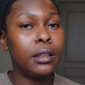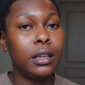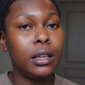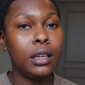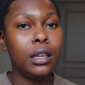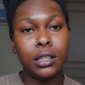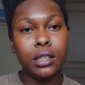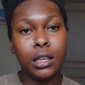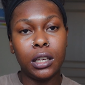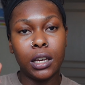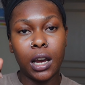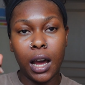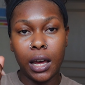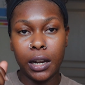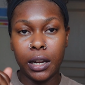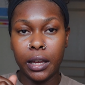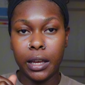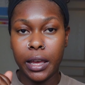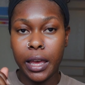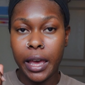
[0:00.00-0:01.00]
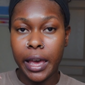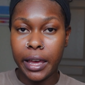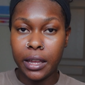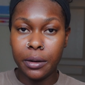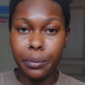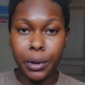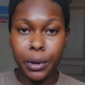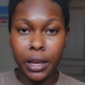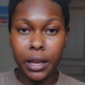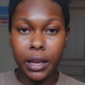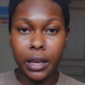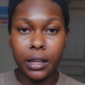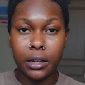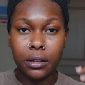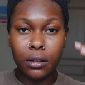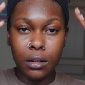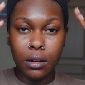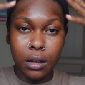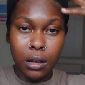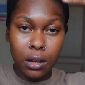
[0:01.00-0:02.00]
the Tiana
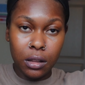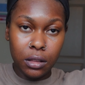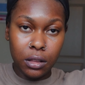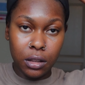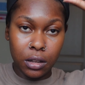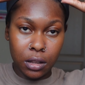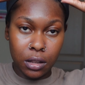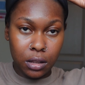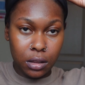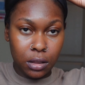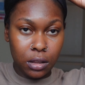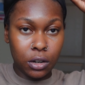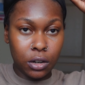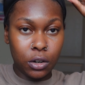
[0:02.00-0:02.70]
headband, the